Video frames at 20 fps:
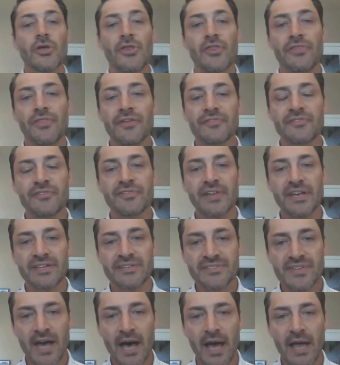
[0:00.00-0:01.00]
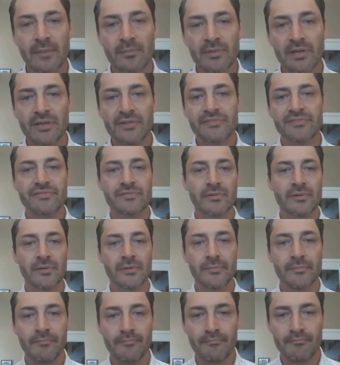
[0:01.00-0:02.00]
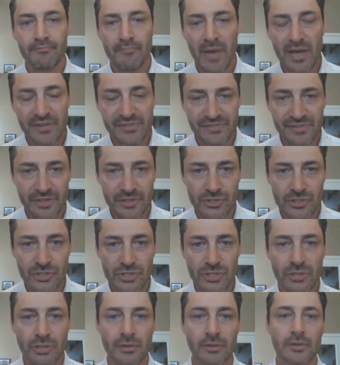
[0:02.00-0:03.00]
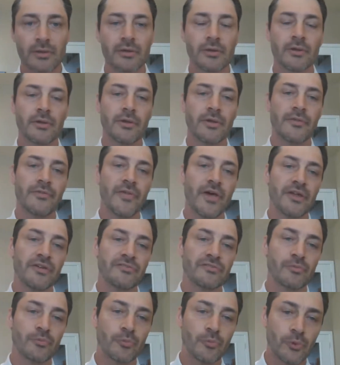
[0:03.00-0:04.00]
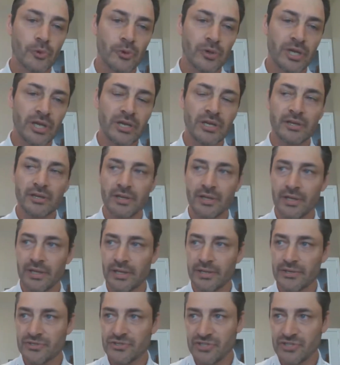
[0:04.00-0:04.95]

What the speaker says: This is a timeless message that is rooted in